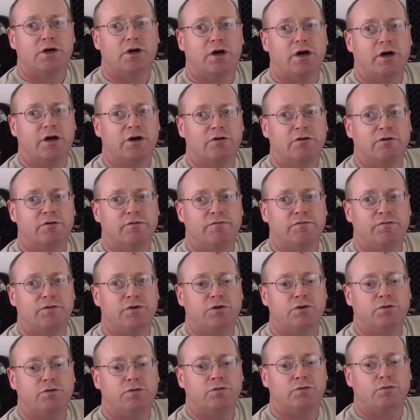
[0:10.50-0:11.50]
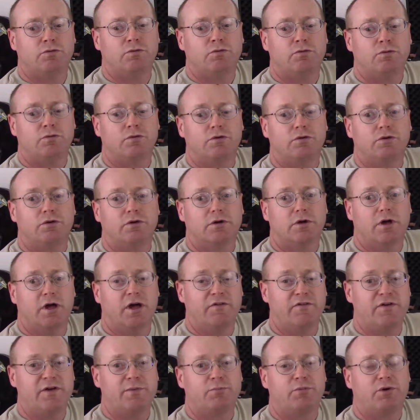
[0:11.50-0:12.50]
on a review
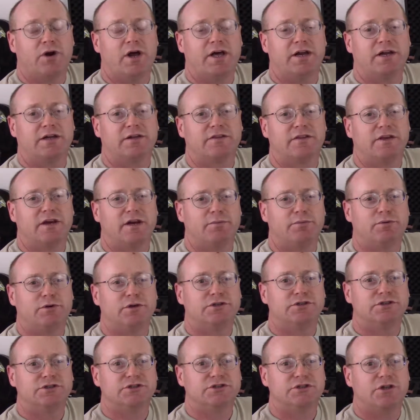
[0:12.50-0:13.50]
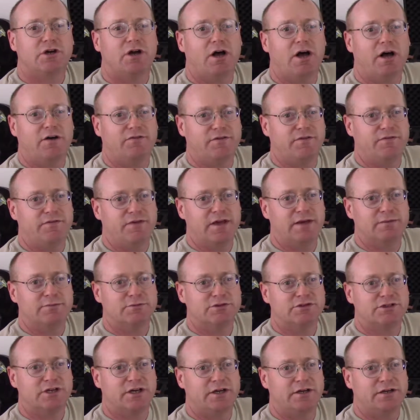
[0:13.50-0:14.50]
of a product that I purchased off of
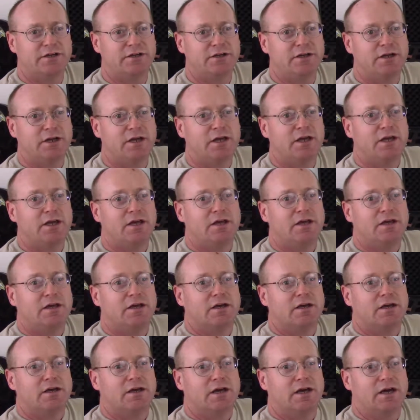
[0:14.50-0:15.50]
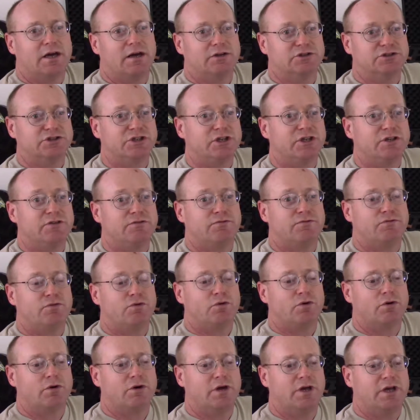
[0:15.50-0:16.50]
Amazon. I was looking
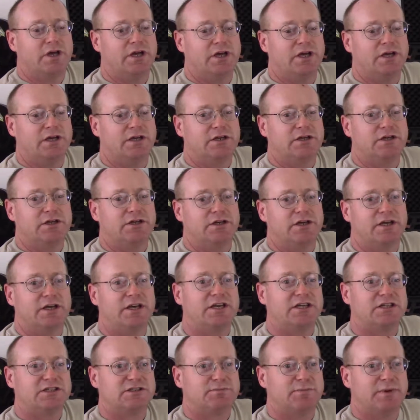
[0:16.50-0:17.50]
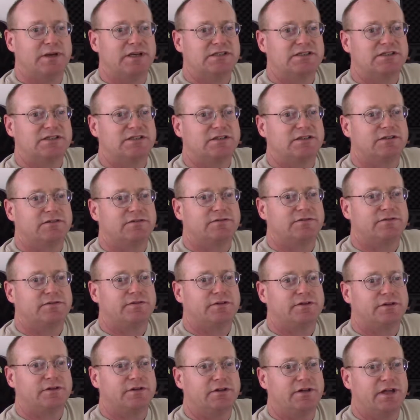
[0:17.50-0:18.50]
for a inexpensive
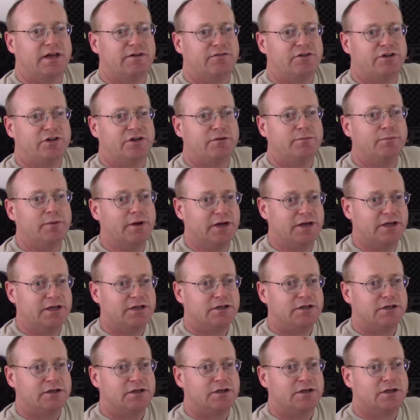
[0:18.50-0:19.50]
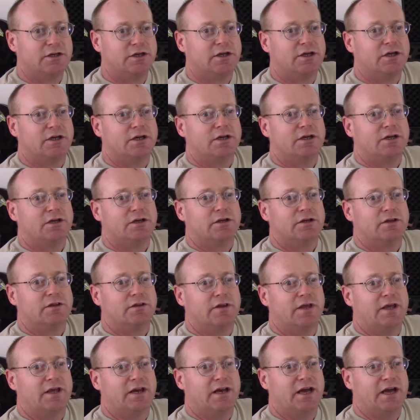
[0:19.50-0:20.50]
lavalier mic
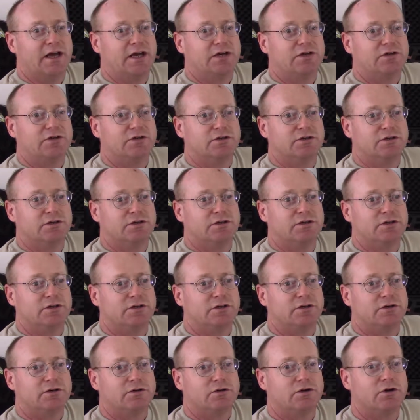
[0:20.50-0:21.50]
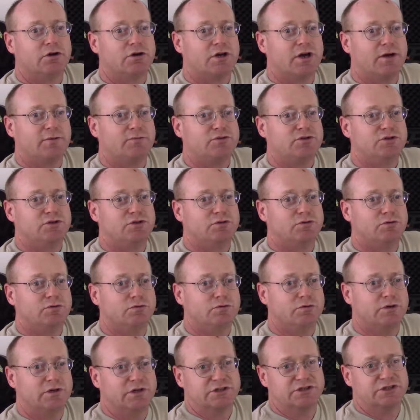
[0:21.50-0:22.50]
that I could hook up
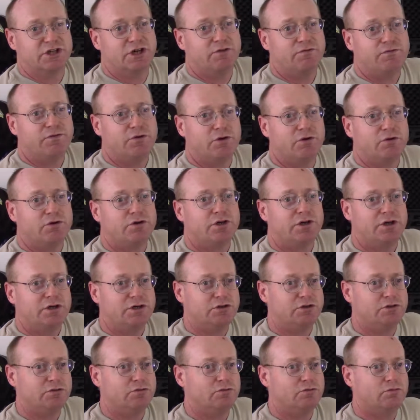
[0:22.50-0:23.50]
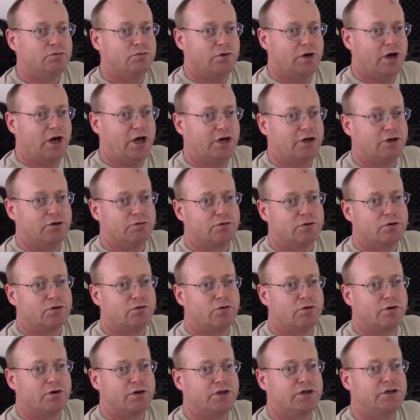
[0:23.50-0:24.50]
to a cell phone and do audio
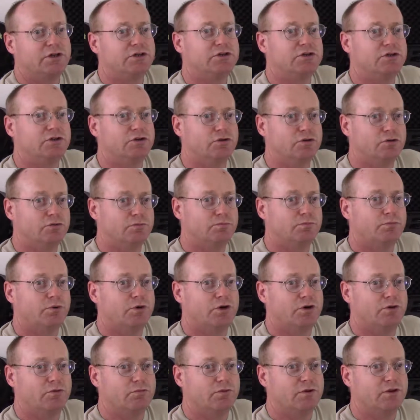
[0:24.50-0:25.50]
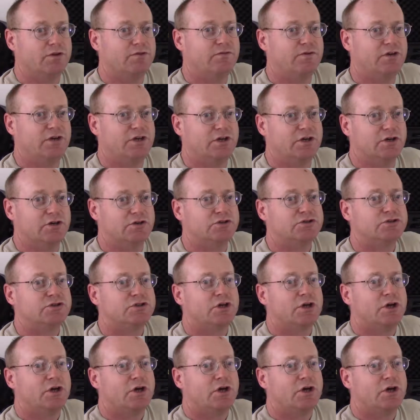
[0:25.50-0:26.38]
recording to put with the videos,